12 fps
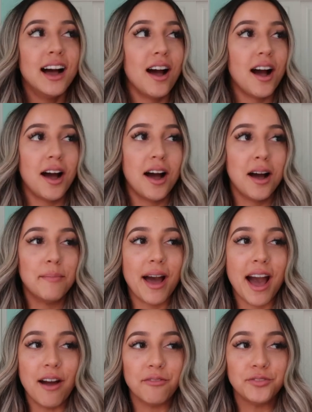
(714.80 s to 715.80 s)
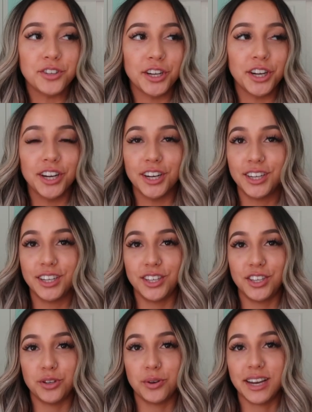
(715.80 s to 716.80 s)
um, after
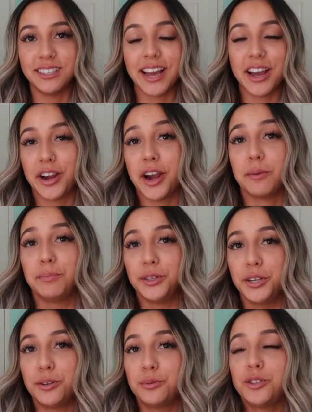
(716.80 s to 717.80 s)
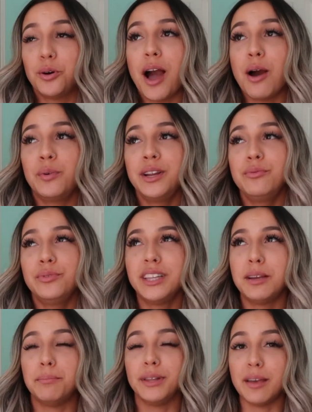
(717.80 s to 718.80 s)
you guys dye your hair blue. So I wouldn't
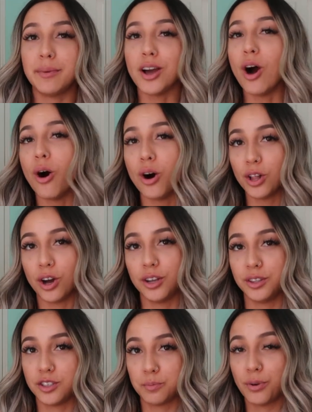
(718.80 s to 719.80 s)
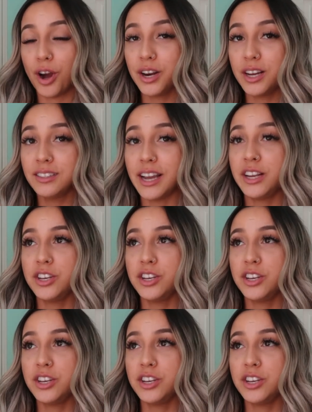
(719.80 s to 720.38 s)
really blame it all on this product. I